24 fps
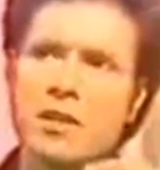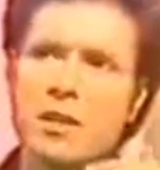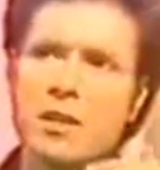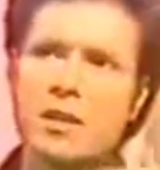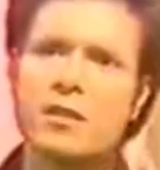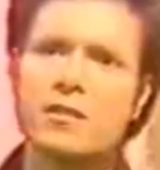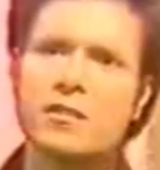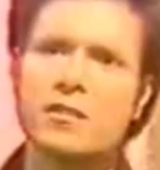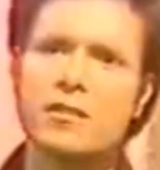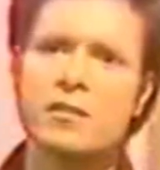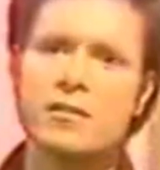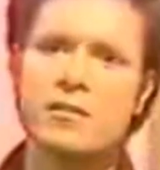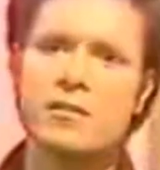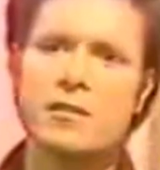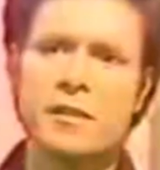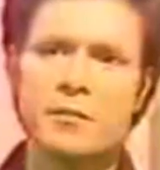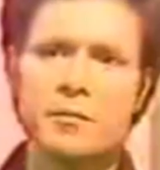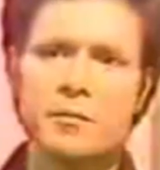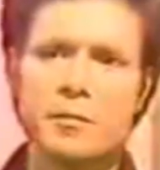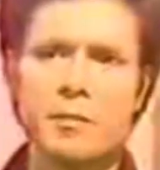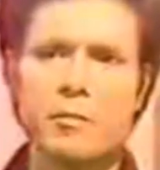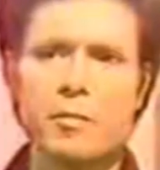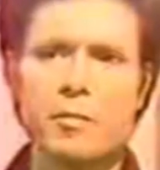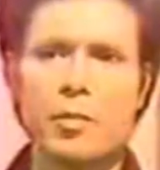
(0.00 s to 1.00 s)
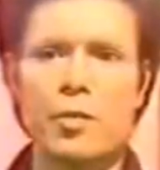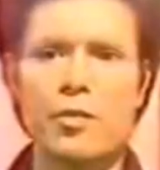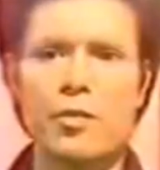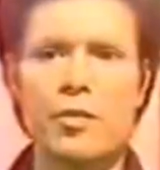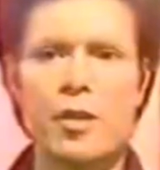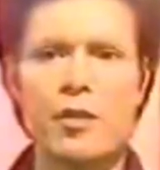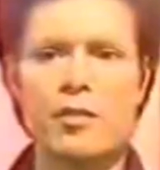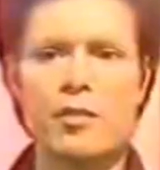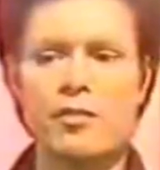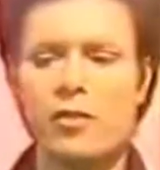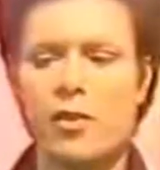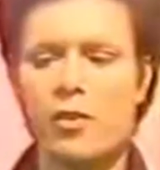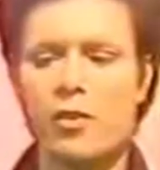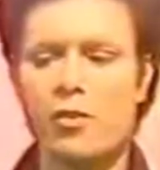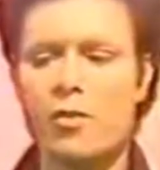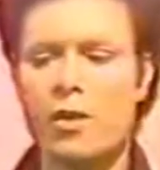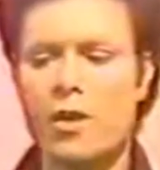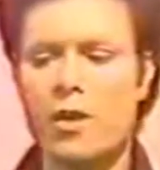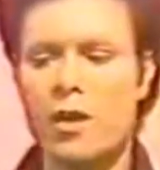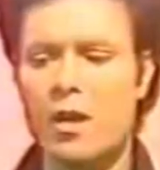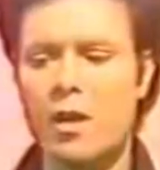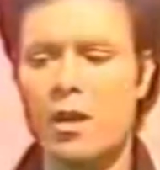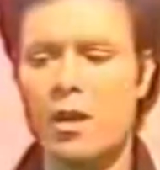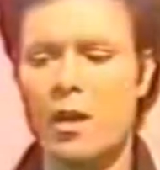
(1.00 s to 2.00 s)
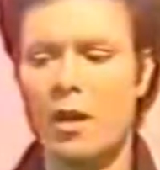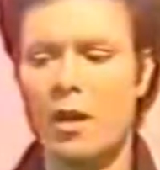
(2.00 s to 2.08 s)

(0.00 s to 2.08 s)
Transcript: My youngest sister hadn't been born then, so